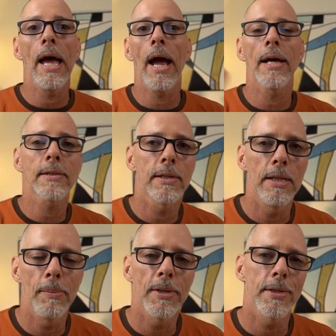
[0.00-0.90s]
asking
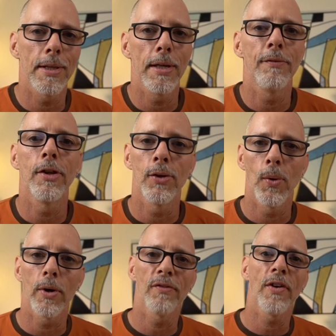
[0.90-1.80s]
them as they leave the
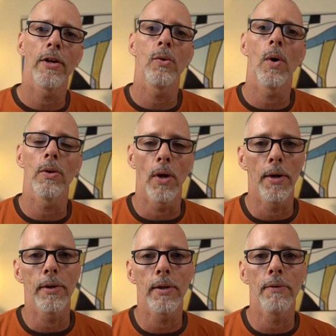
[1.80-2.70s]
door to find you
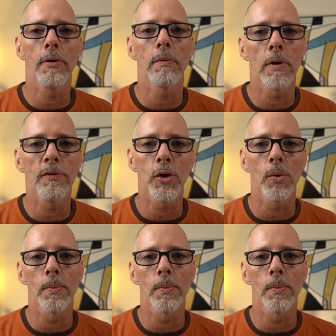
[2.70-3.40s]
online and leave your review.